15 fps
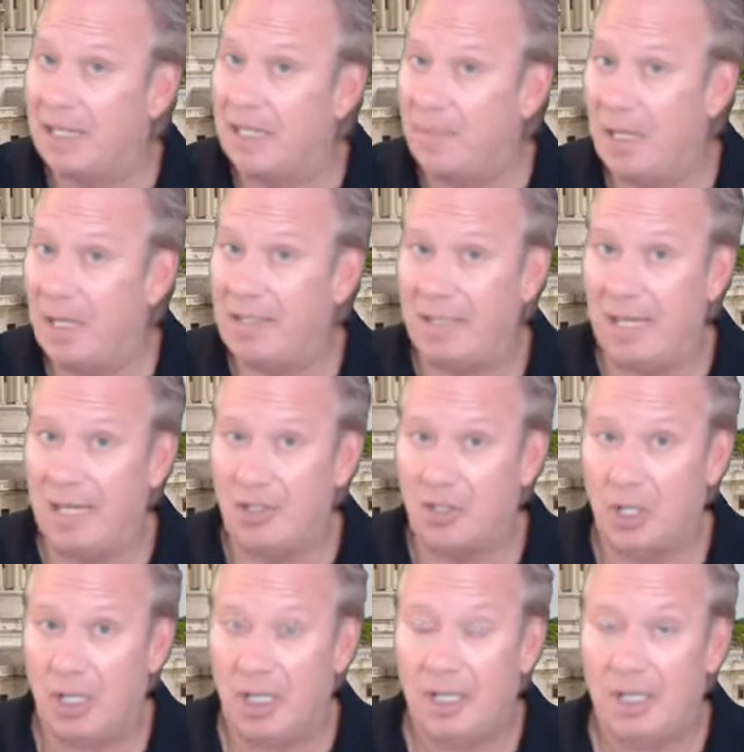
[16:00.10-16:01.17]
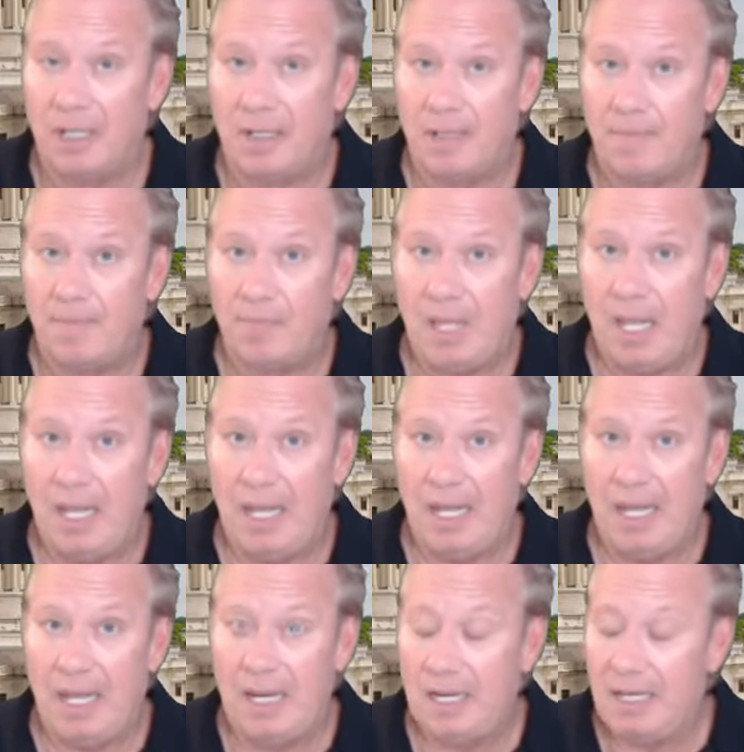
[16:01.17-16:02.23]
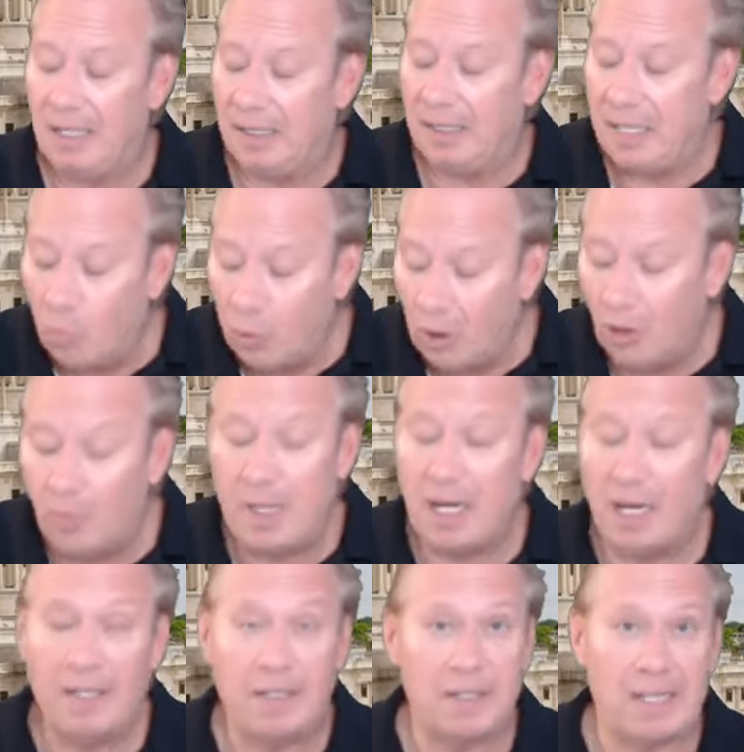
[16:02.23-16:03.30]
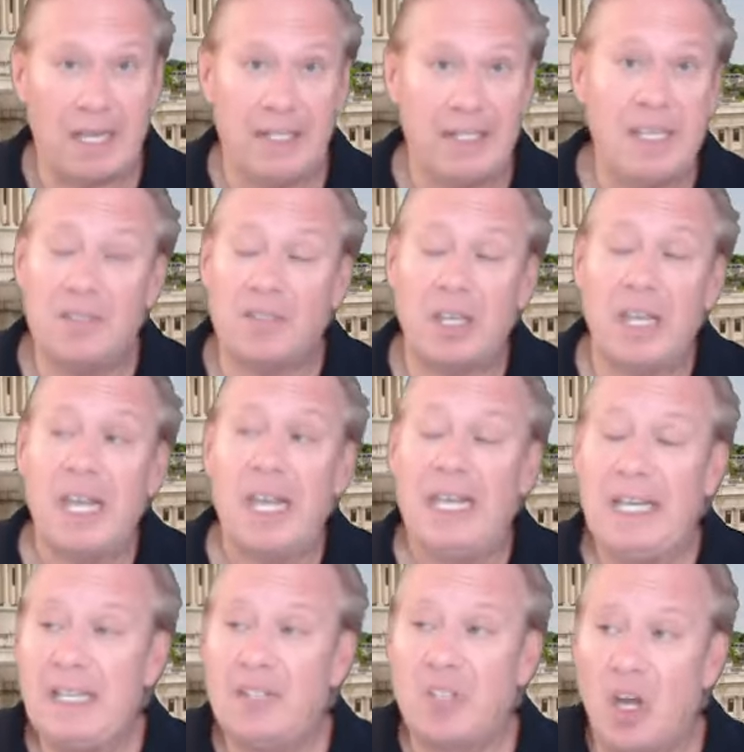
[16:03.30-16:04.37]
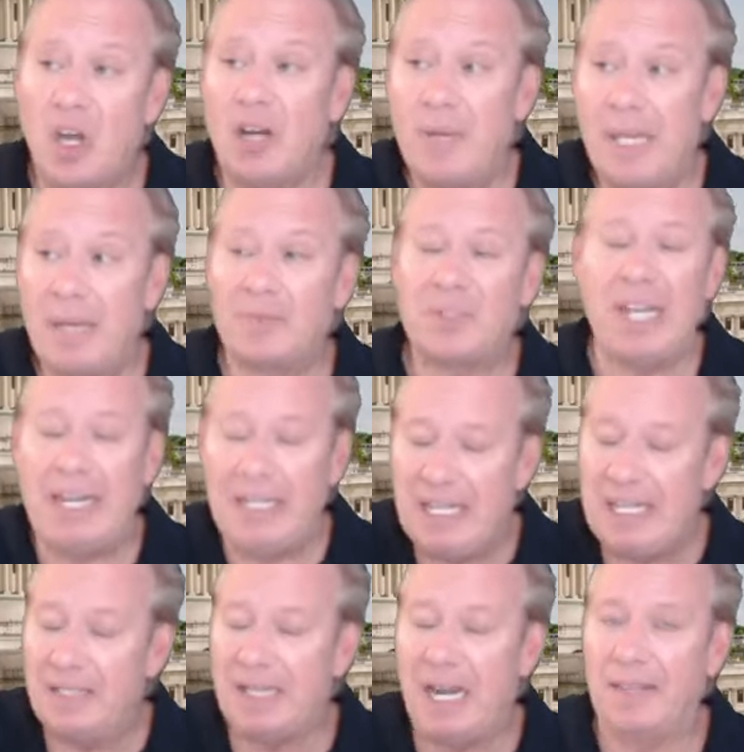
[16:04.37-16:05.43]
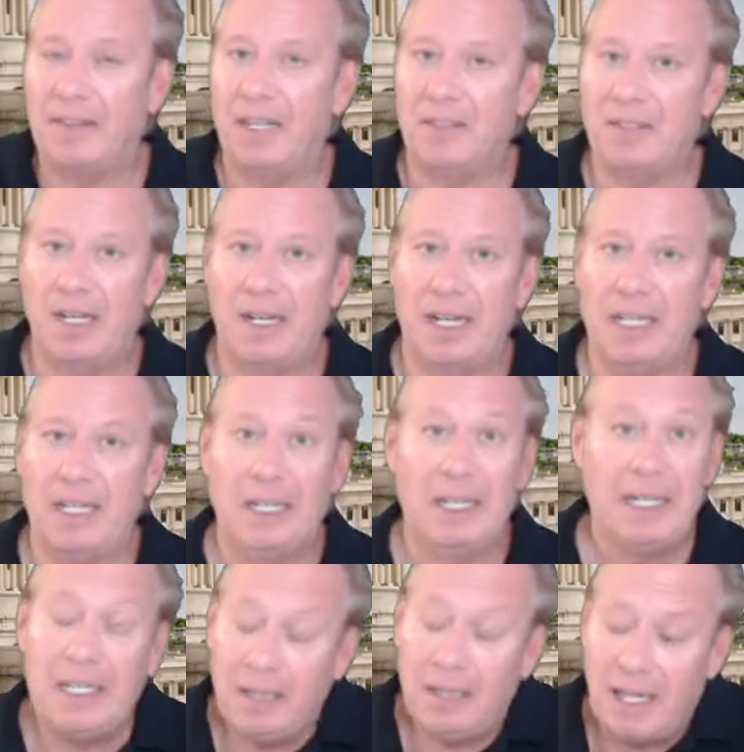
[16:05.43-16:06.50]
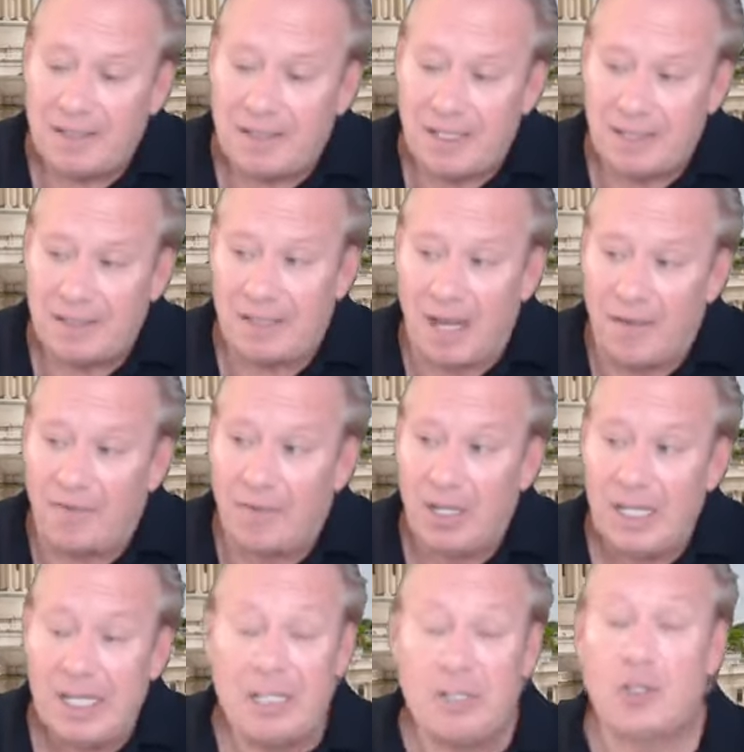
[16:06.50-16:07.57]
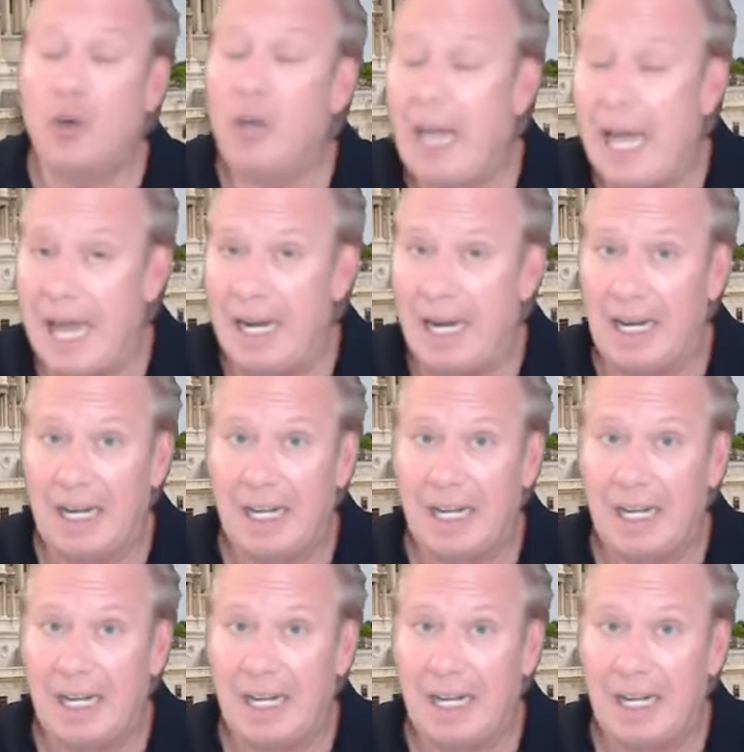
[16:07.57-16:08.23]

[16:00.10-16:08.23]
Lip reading: debate stage. And he will be on the side. He's going to be upset he's not there tonight. He likes this stuff. He's good at it.